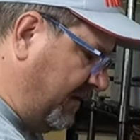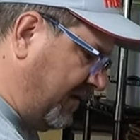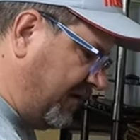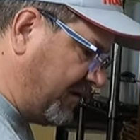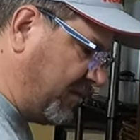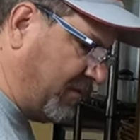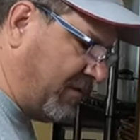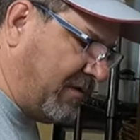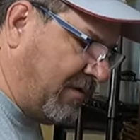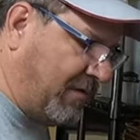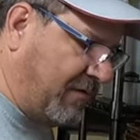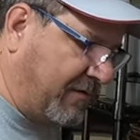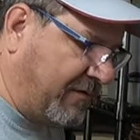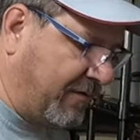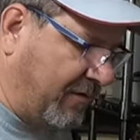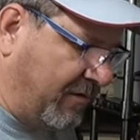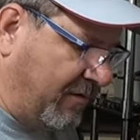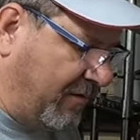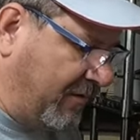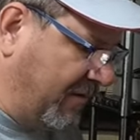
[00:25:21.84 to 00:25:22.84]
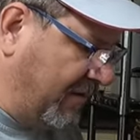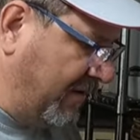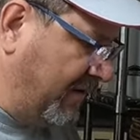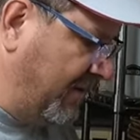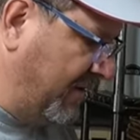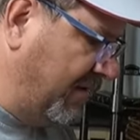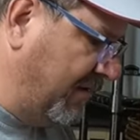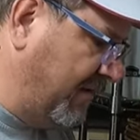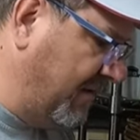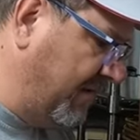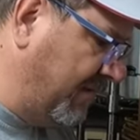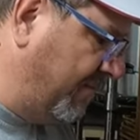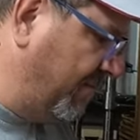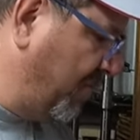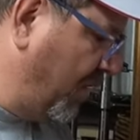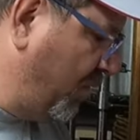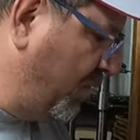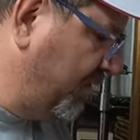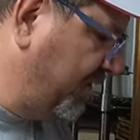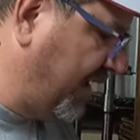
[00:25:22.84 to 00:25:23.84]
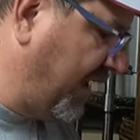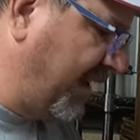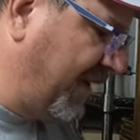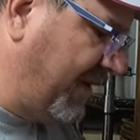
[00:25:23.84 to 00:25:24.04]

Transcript: This was our third Bose